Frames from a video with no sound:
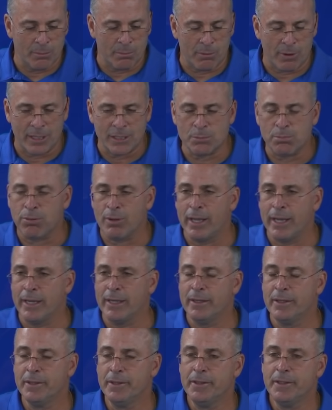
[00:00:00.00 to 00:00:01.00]
Bricen
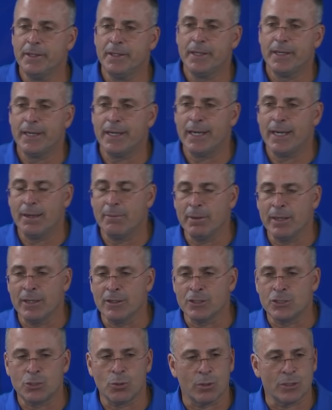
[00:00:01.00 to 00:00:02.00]
played um, in
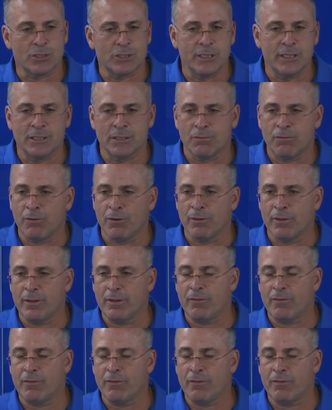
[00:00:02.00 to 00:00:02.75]
a short season for the,